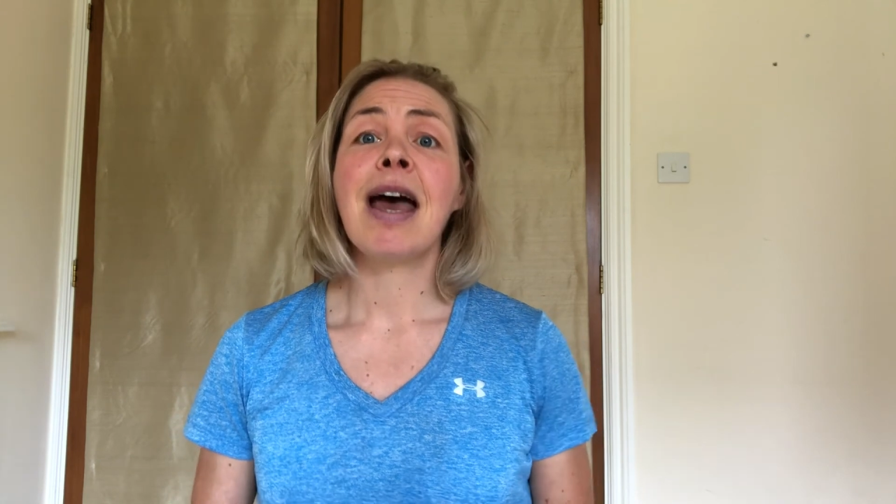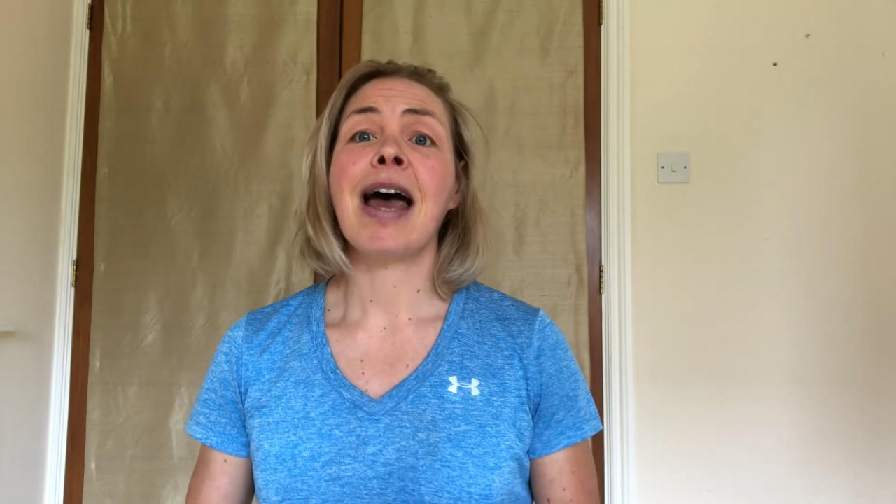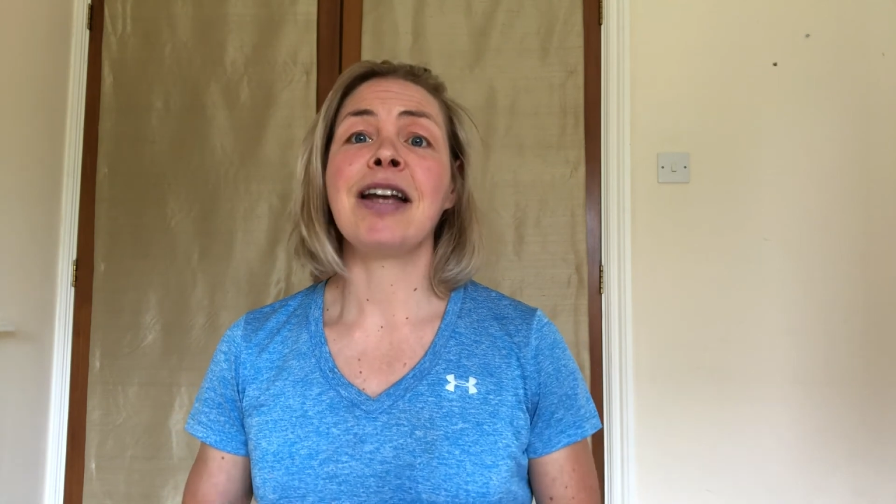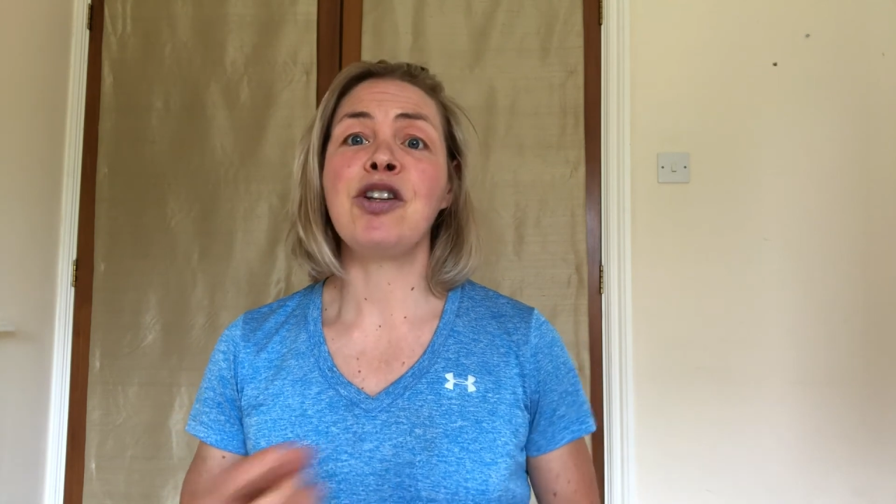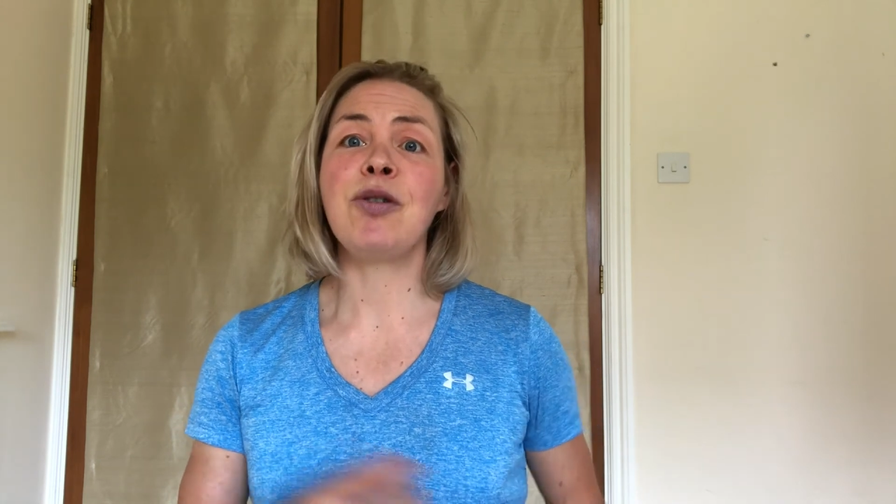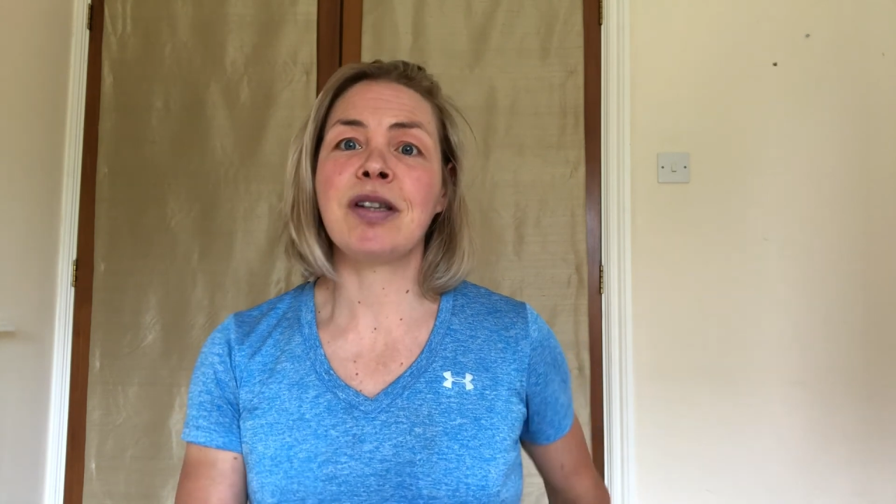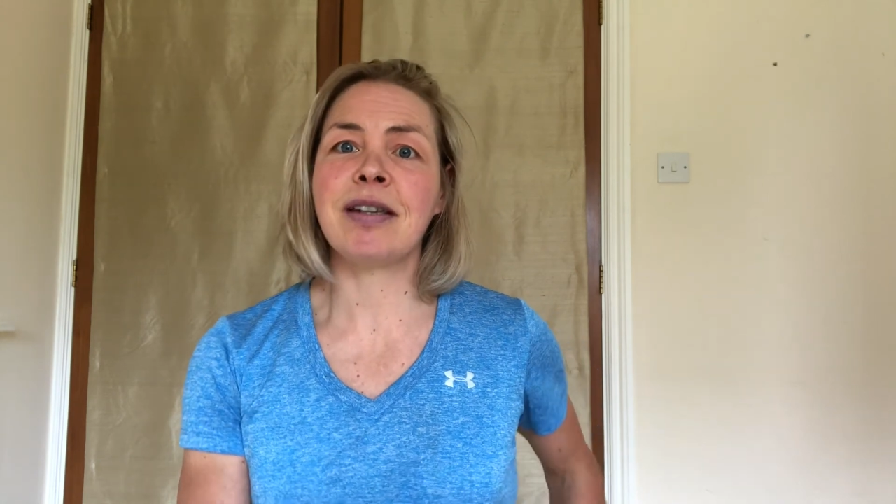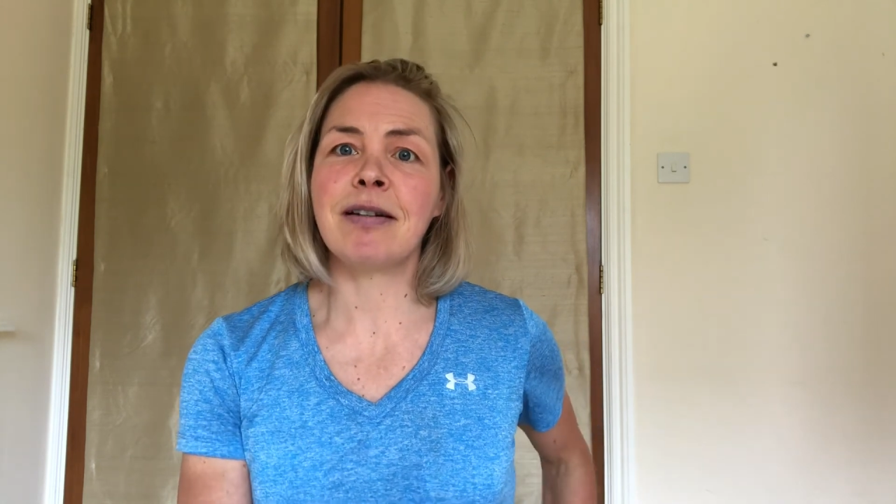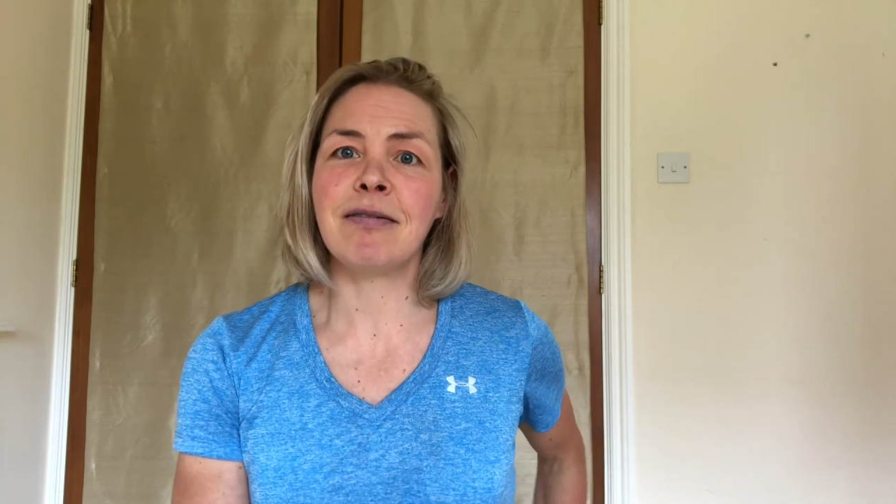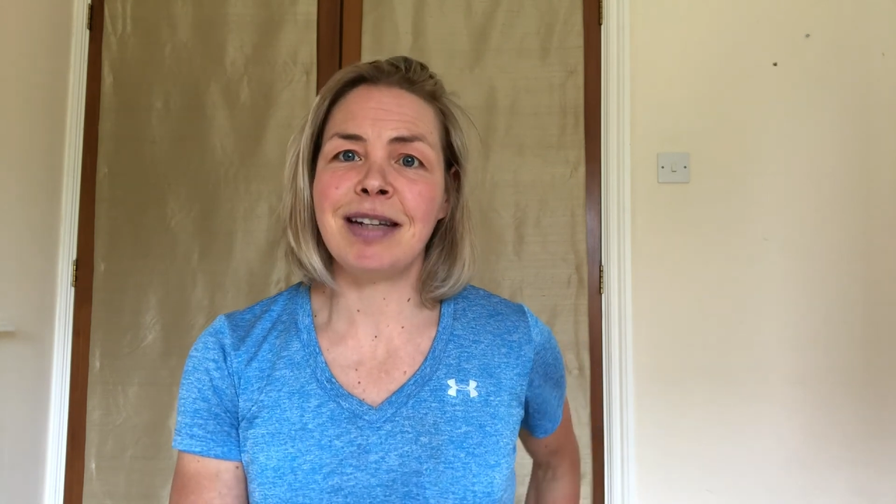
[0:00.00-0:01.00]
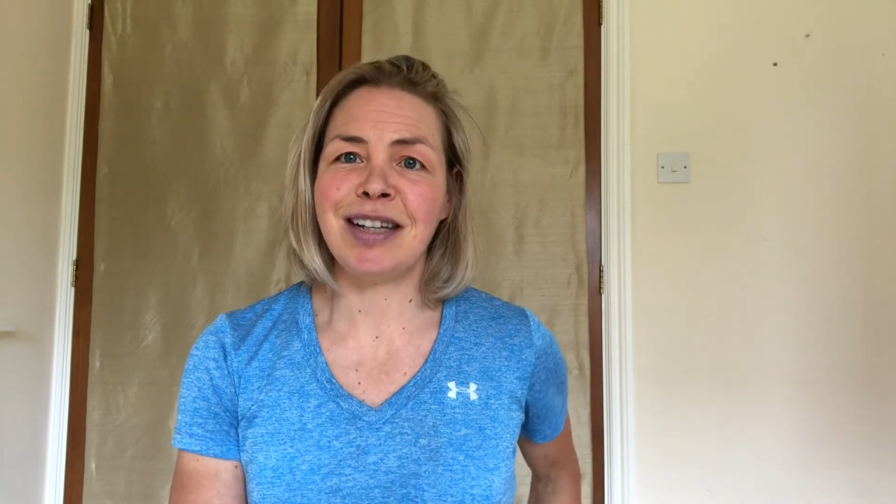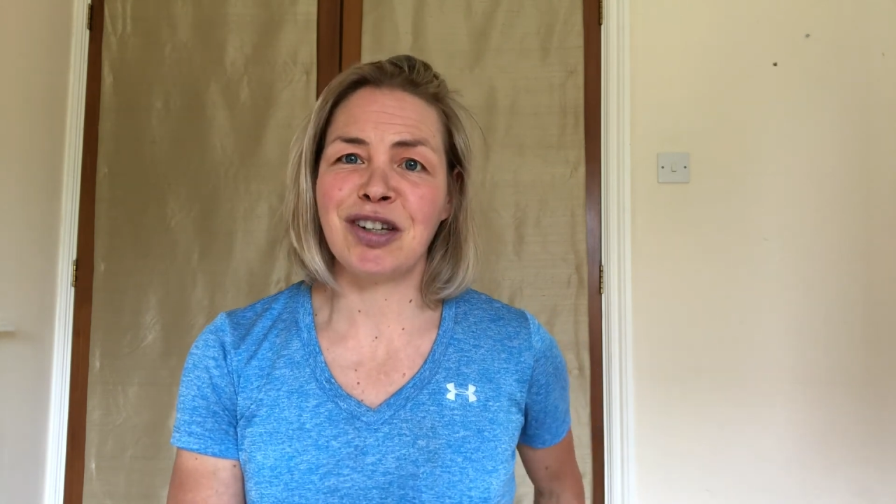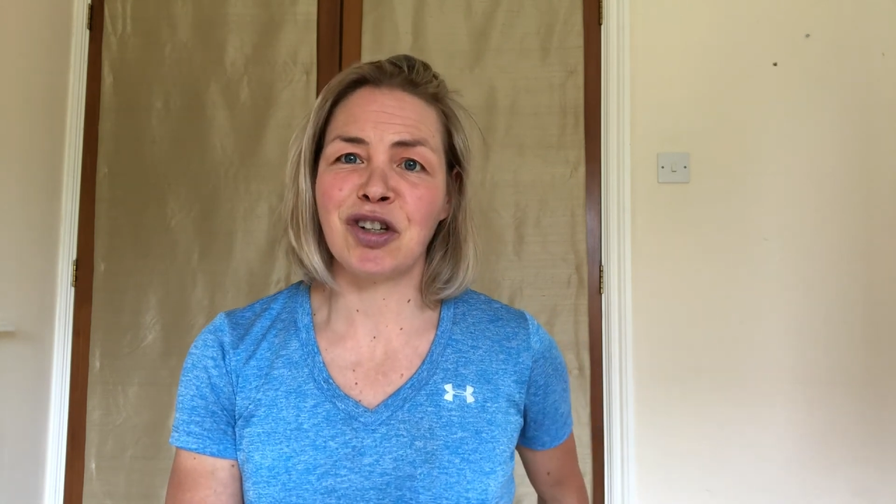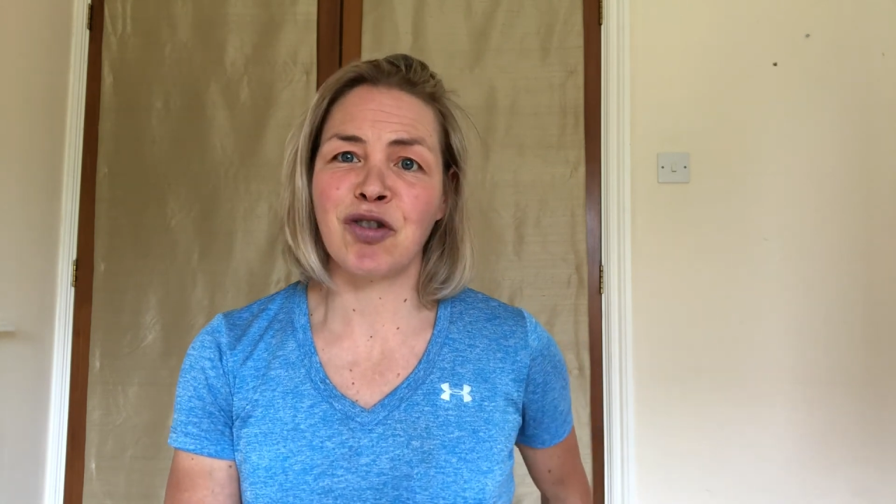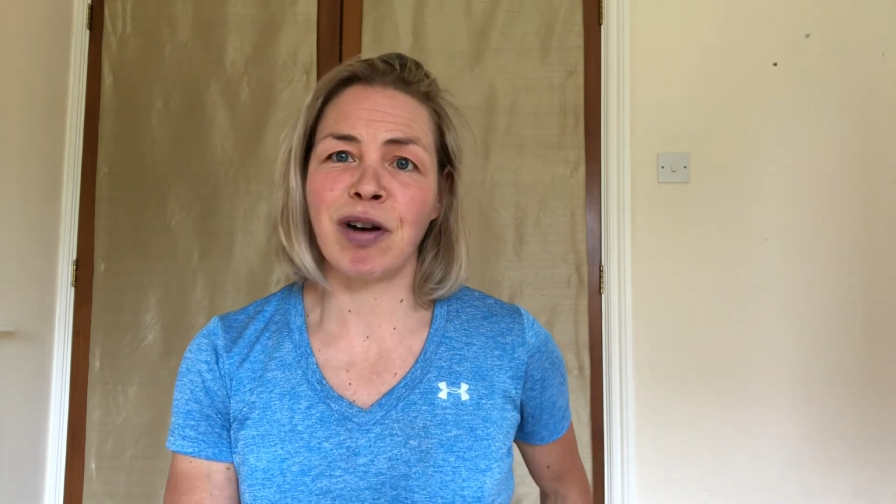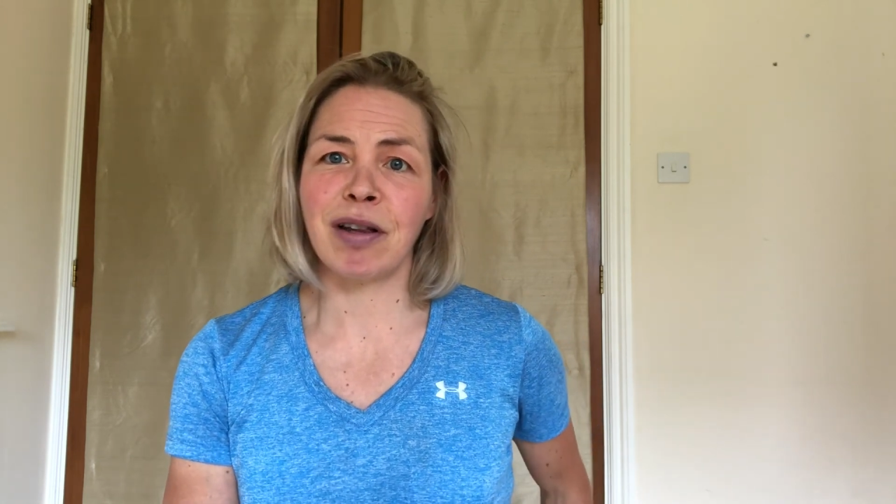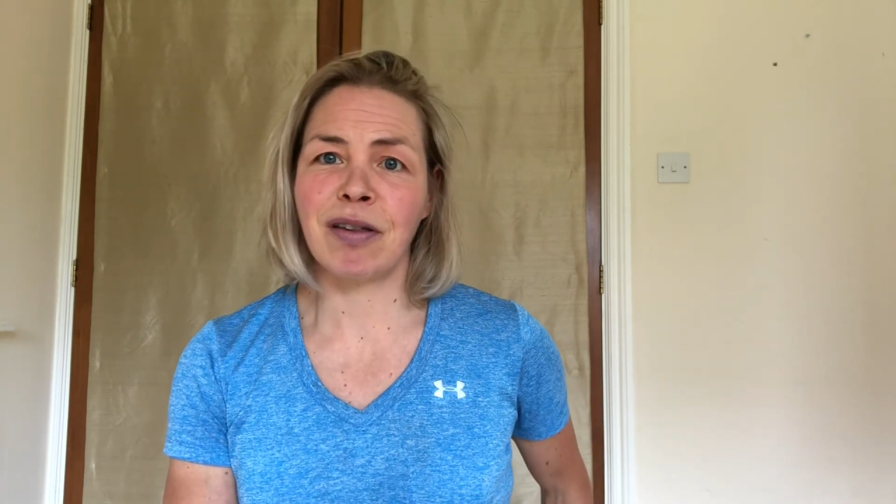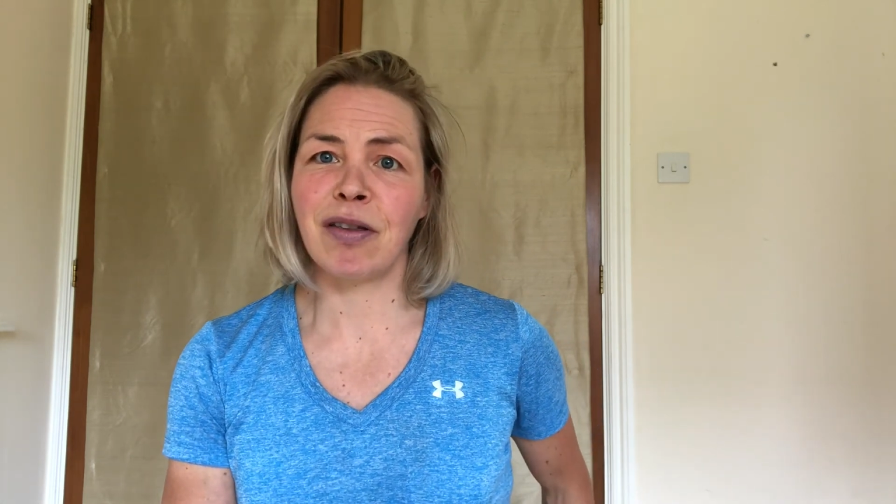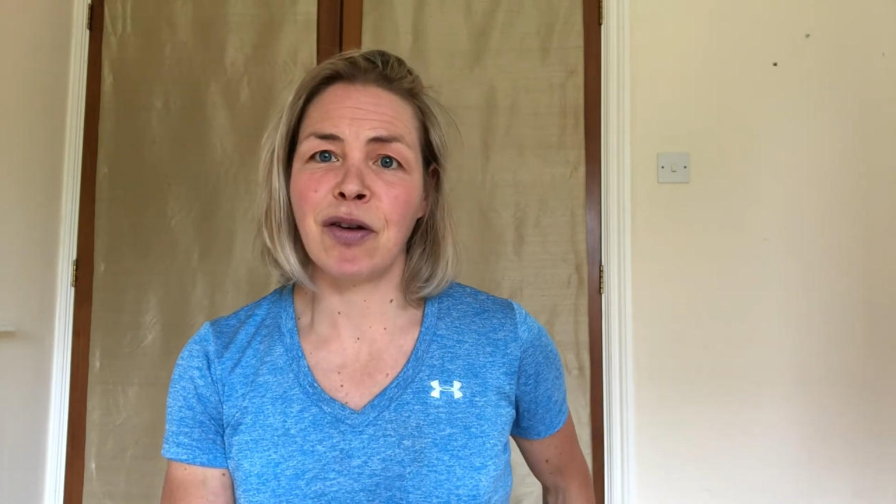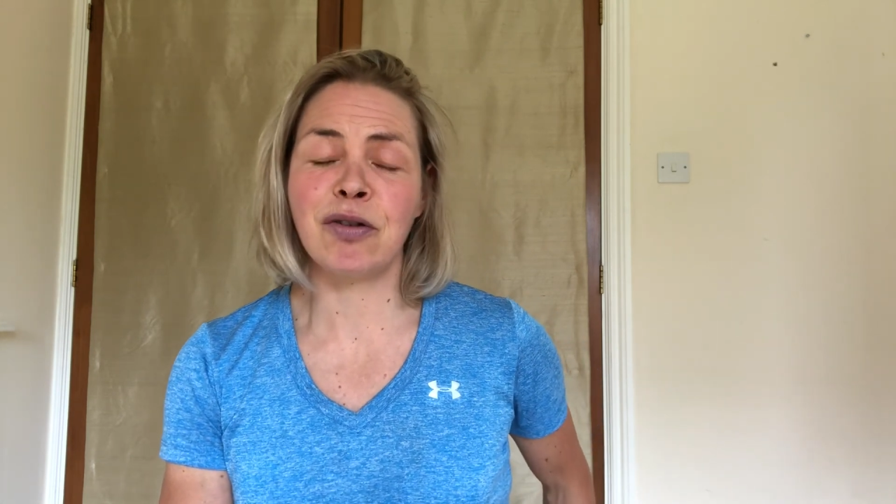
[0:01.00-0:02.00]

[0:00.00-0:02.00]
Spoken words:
and you still need to strengthen those